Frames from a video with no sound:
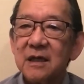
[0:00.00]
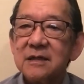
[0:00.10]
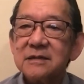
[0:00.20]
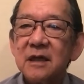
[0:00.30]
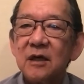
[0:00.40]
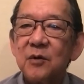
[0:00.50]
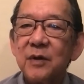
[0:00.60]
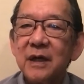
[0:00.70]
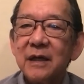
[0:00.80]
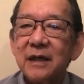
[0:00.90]

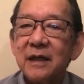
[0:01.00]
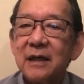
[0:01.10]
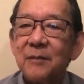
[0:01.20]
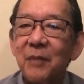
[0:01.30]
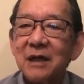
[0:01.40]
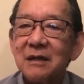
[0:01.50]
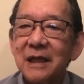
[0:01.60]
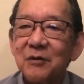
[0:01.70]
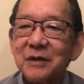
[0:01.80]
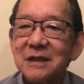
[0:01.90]
So Michael
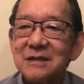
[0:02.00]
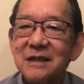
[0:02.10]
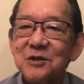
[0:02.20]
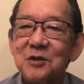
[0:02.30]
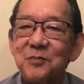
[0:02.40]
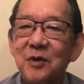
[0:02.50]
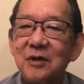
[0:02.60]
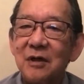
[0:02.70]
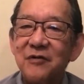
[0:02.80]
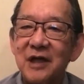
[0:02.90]
Harrington's ancient
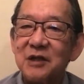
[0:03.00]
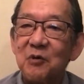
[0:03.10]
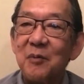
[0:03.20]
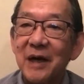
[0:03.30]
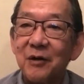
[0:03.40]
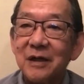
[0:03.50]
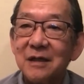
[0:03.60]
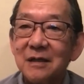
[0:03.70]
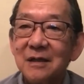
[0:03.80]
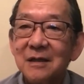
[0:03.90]
book called The Other
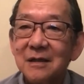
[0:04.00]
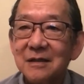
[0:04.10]
America.